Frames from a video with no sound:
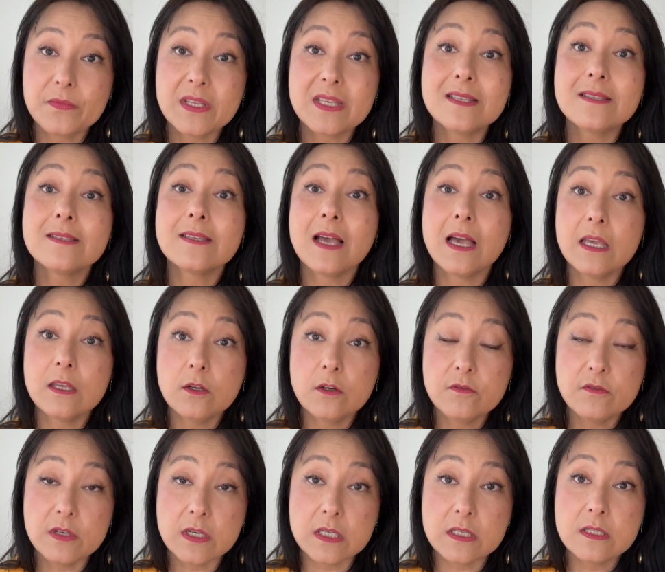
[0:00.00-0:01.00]
inside
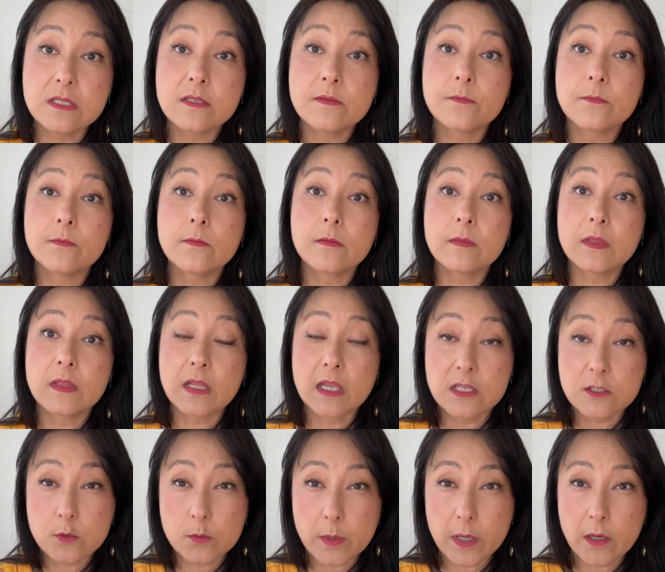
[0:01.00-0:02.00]
of us
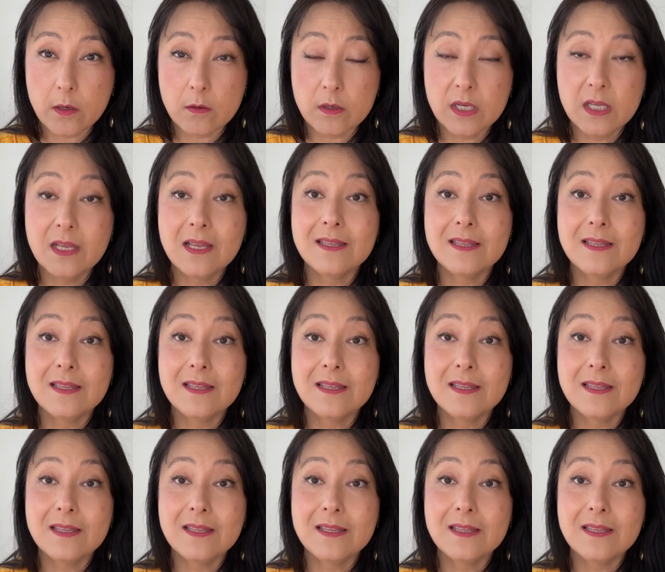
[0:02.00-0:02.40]
as well,